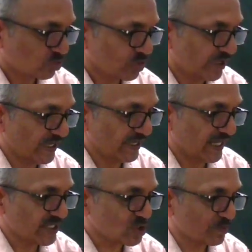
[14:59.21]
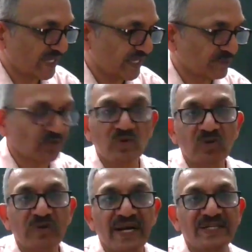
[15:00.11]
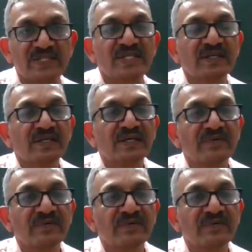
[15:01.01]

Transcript: 3 isomeric monochlorides.